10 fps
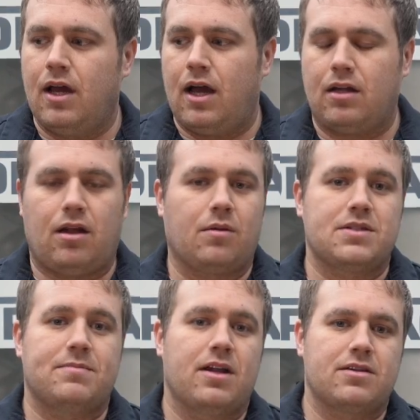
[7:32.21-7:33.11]
along with
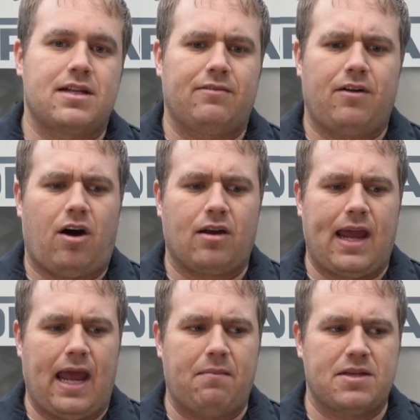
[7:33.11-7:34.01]
some other stuff, all
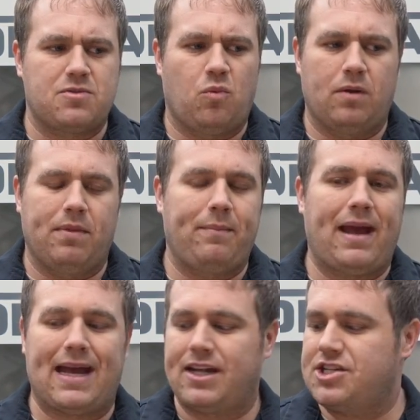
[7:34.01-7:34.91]
came as one big
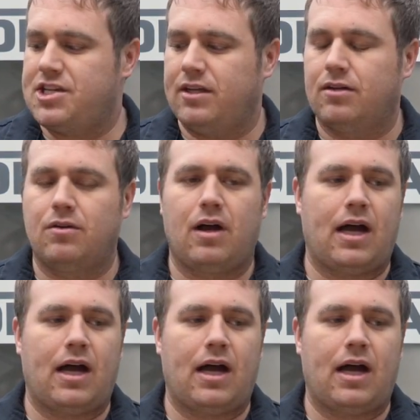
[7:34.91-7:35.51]
package deal